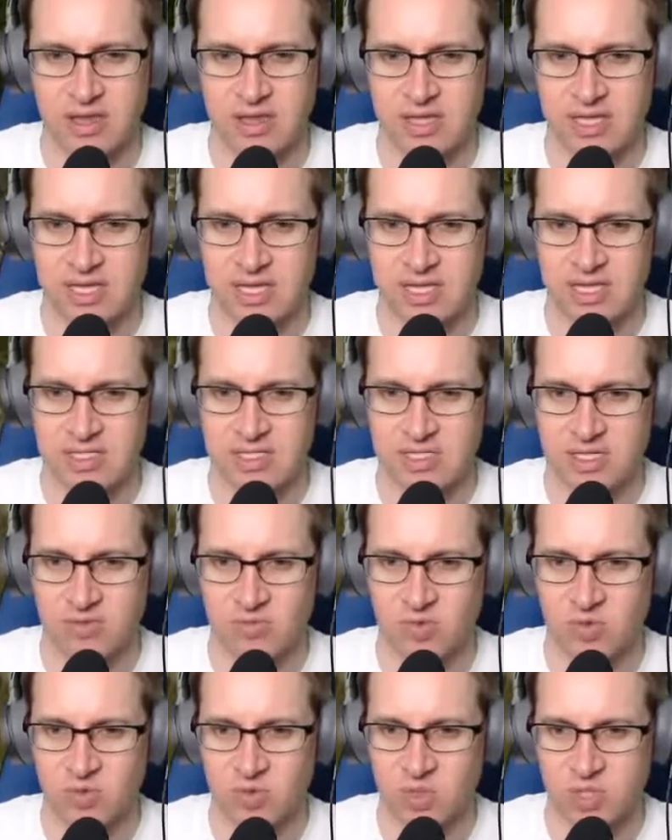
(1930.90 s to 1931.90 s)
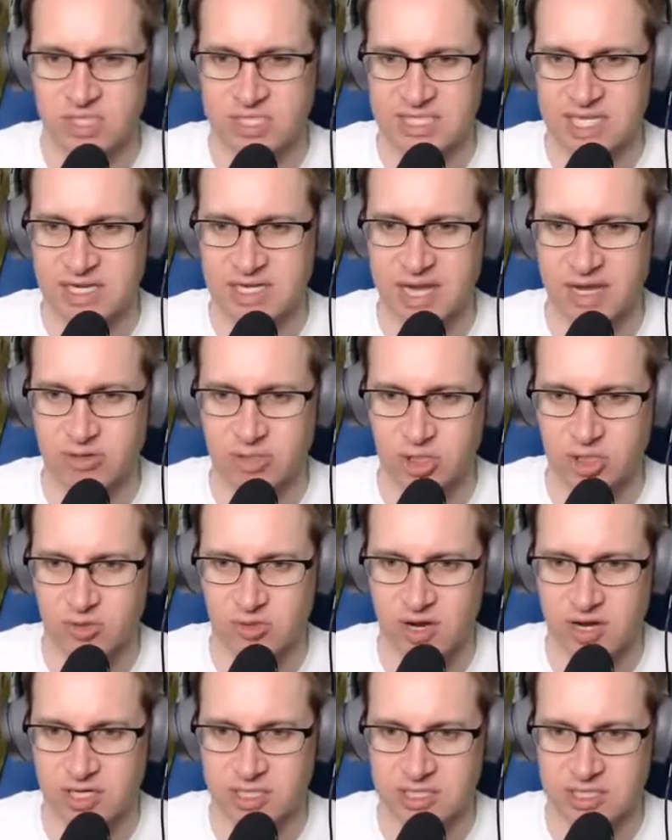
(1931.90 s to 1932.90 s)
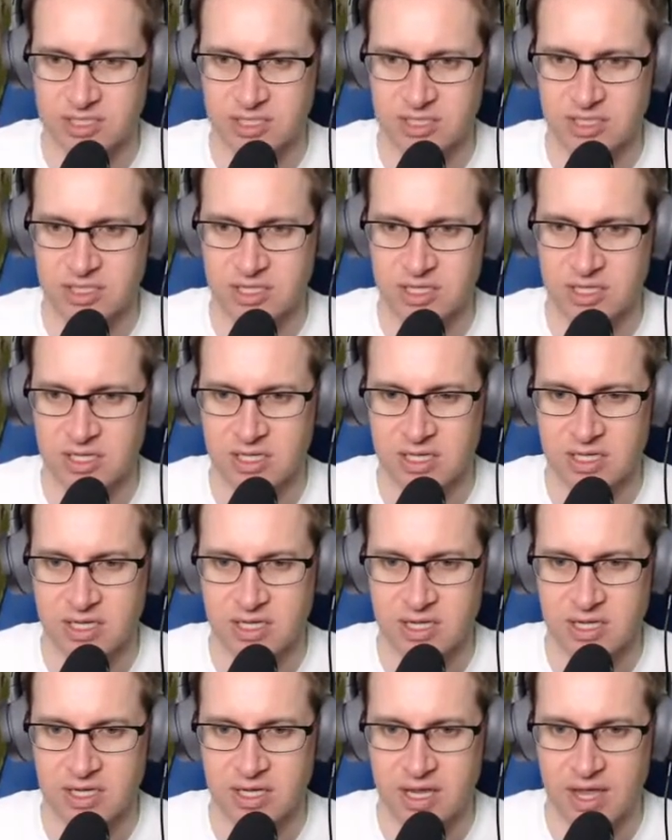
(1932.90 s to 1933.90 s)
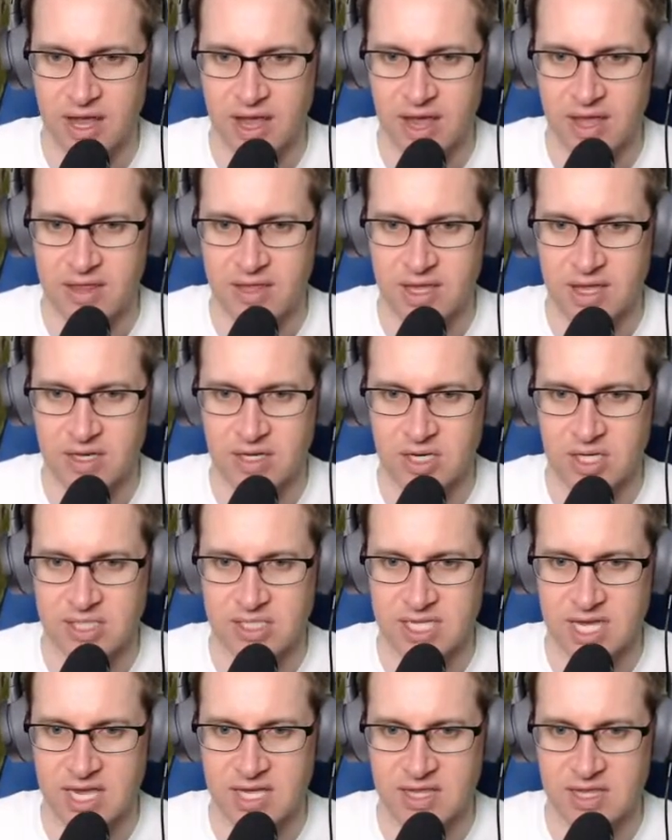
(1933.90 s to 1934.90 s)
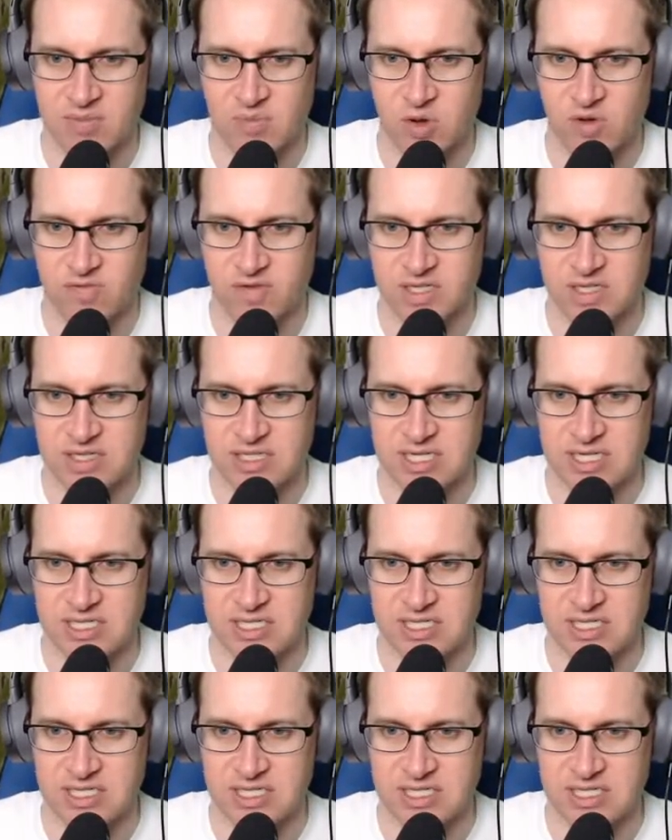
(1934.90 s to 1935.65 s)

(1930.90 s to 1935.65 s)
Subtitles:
these will send out trucks and then take them over to these